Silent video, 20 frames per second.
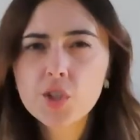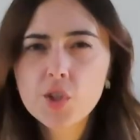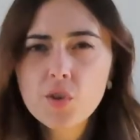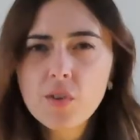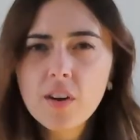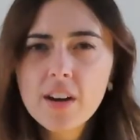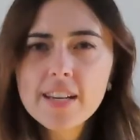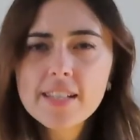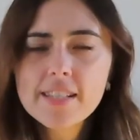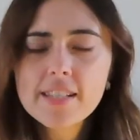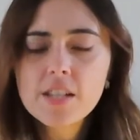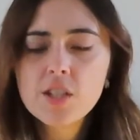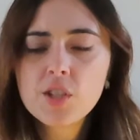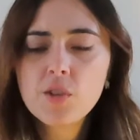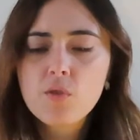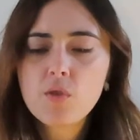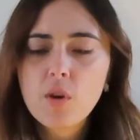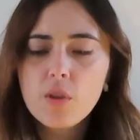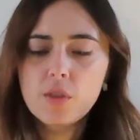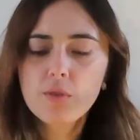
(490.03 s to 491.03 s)
crisis,
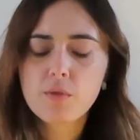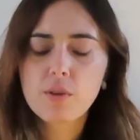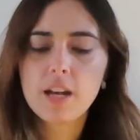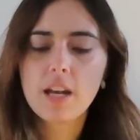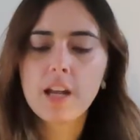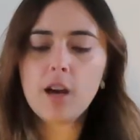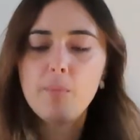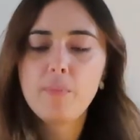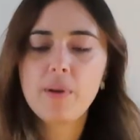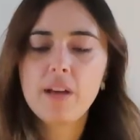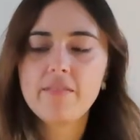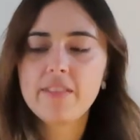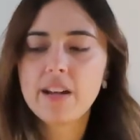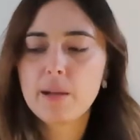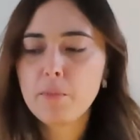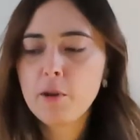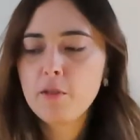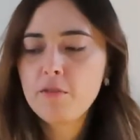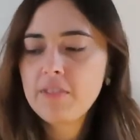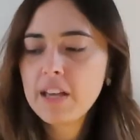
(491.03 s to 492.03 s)
you've gone through a little bit of an
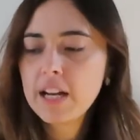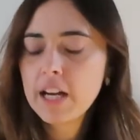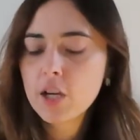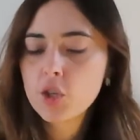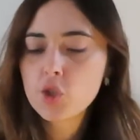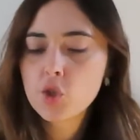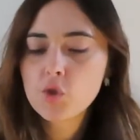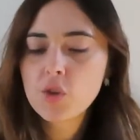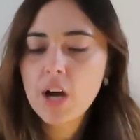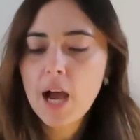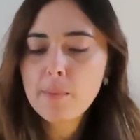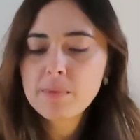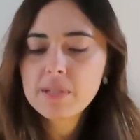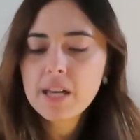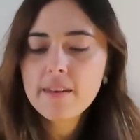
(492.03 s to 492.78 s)
element of feeling trapped,